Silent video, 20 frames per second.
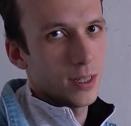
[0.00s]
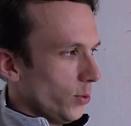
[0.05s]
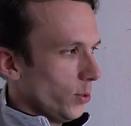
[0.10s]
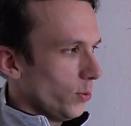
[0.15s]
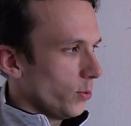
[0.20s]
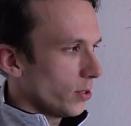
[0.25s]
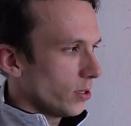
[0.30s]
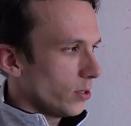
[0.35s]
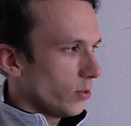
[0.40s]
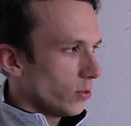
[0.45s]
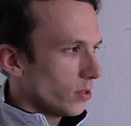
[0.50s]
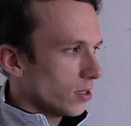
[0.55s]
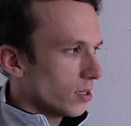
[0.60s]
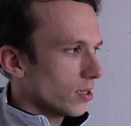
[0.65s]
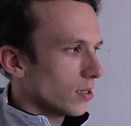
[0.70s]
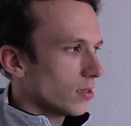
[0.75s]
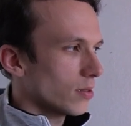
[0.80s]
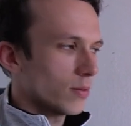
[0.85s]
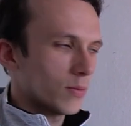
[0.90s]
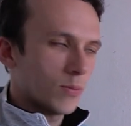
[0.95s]
We will do
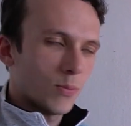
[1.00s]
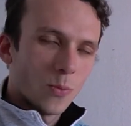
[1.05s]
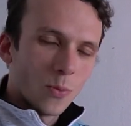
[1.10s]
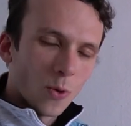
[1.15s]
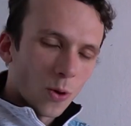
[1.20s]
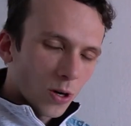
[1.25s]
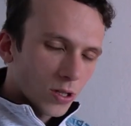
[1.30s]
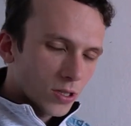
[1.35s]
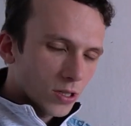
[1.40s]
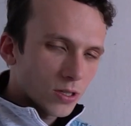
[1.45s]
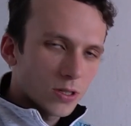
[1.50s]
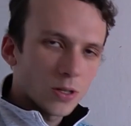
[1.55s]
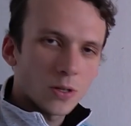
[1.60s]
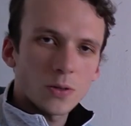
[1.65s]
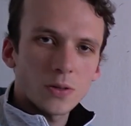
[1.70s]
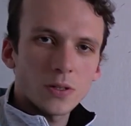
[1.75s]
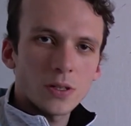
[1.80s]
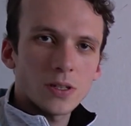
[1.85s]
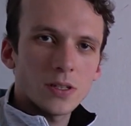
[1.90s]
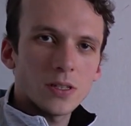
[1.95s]
more
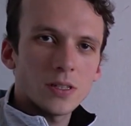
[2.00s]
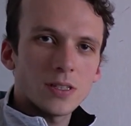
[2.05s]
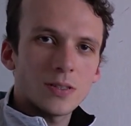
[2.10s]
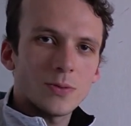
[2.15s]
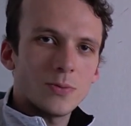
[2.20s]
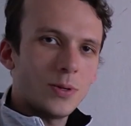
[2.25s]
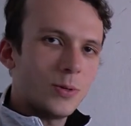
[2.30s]
tutorials,